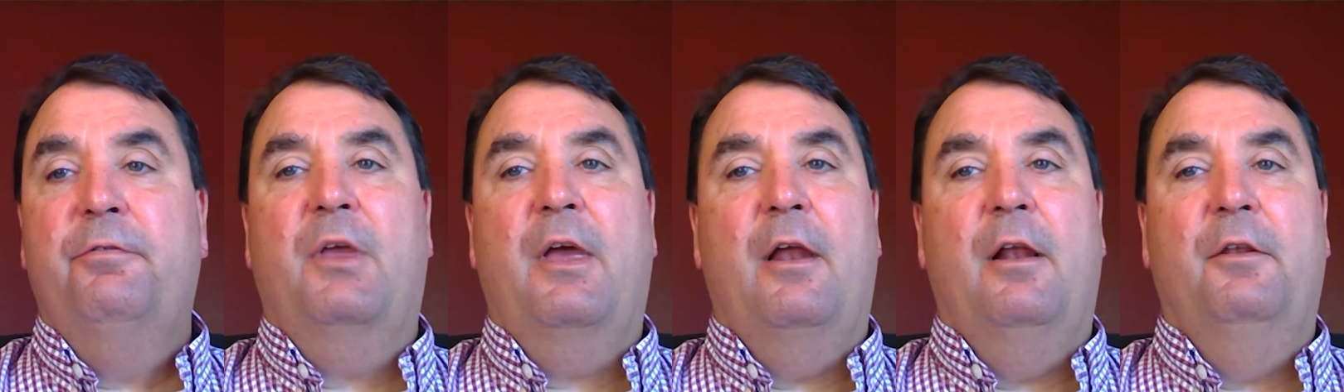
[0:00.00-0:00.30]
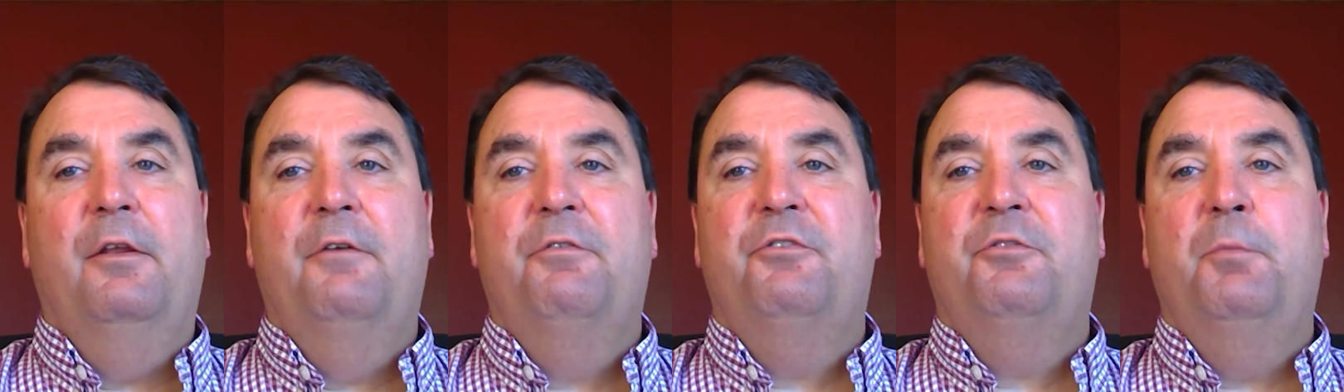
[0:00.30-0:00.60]
It kind
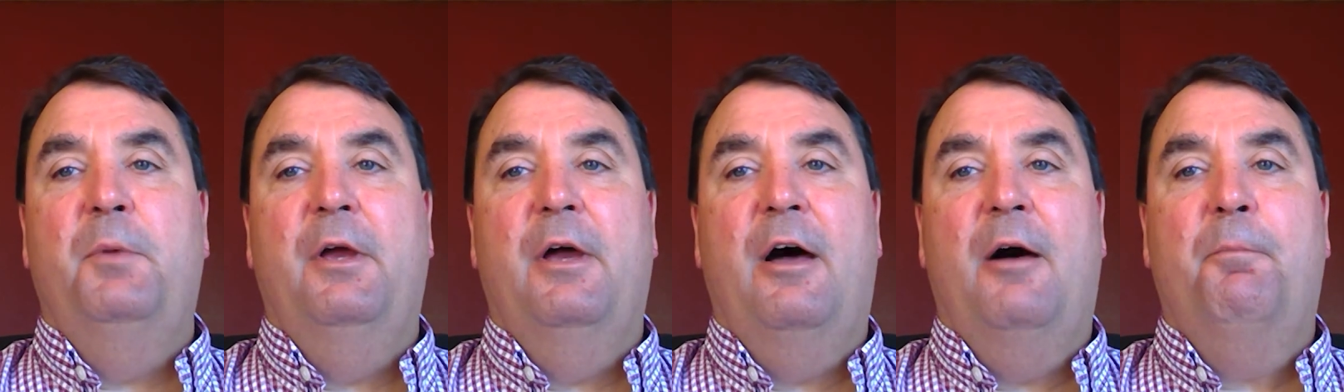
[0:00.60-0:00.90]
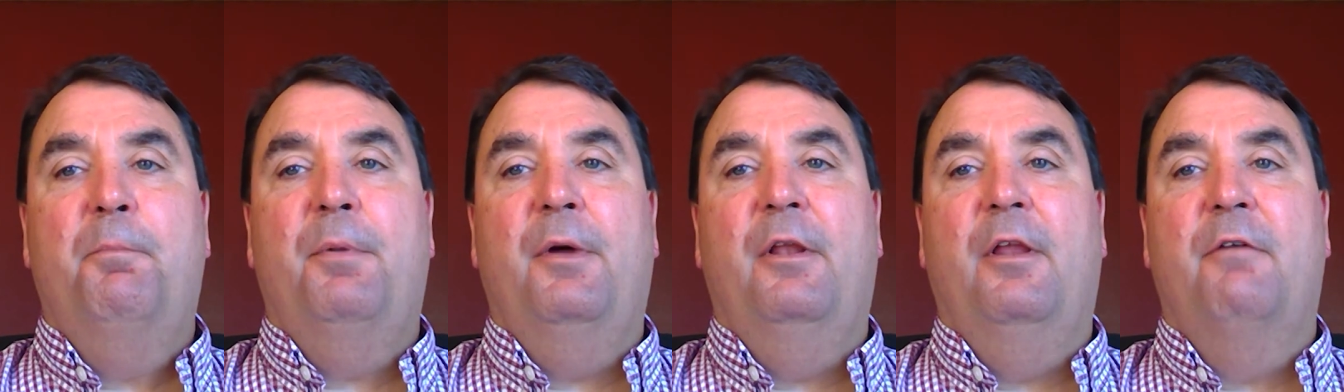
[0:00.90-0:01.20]
of lifts me
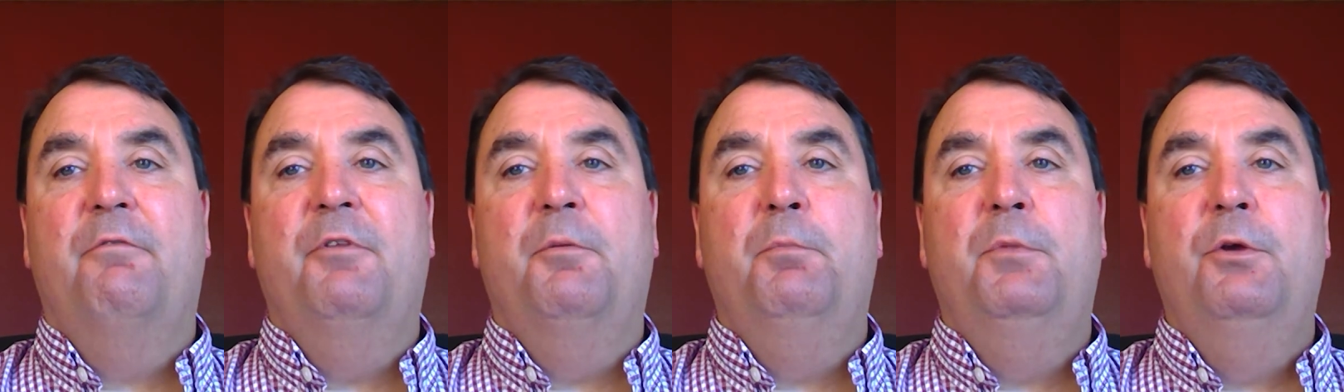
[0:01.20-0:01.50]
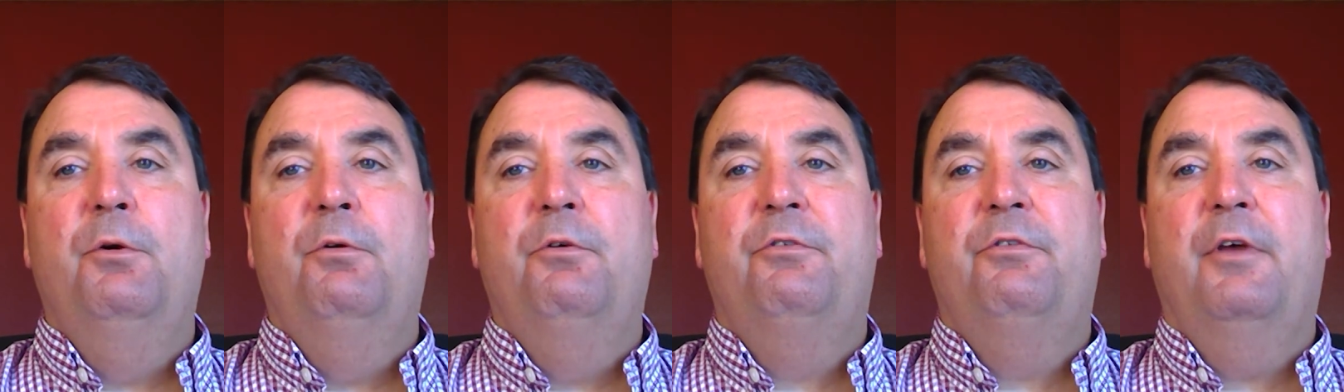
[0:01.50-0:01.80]
up. I love the
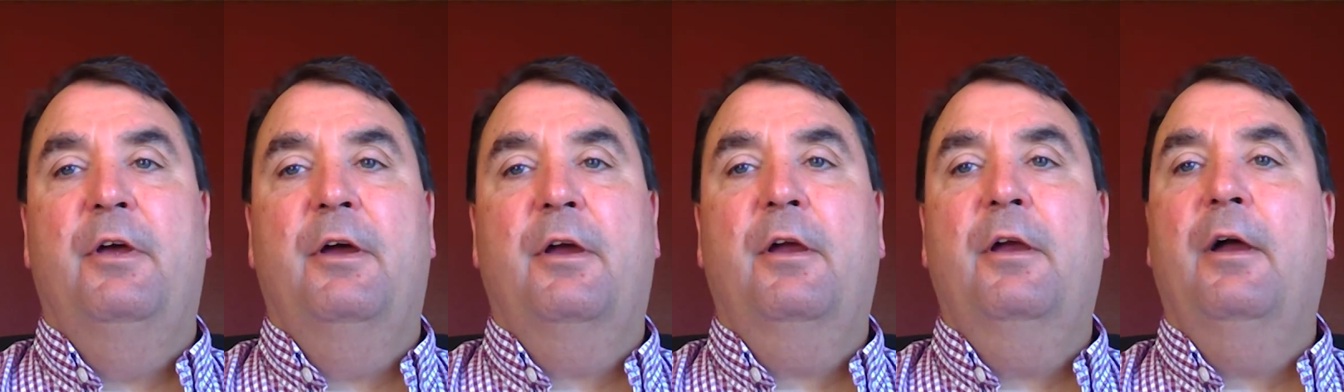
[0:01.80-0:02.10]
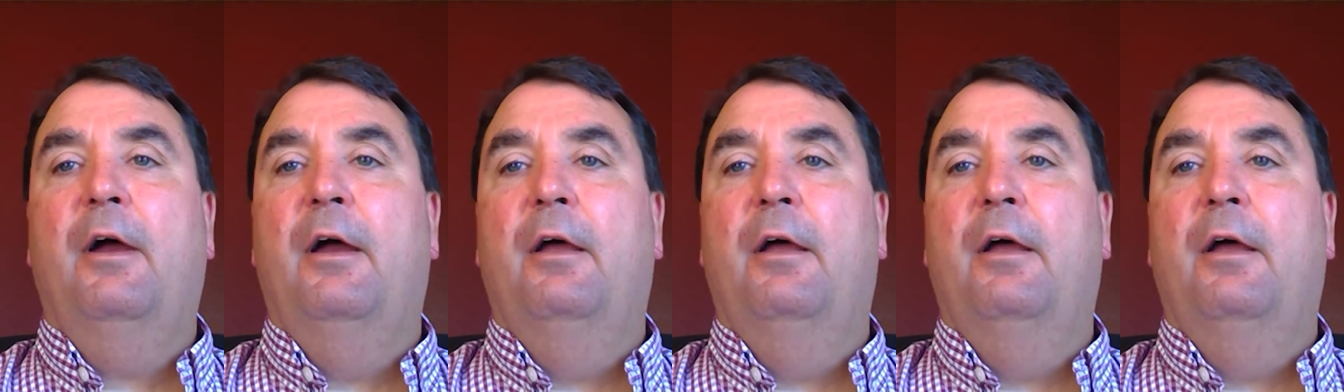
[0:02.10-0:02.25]
music.